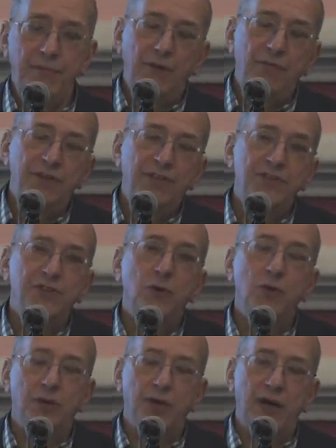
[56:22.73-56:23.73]
of the
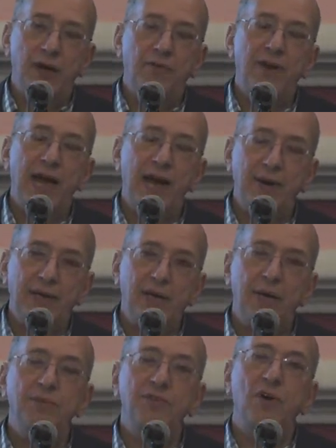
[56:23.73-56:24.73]
disorder of how it
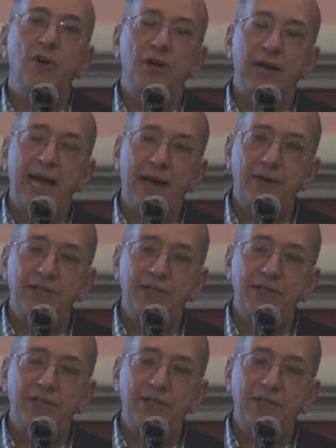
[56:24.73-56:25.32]
comes on and how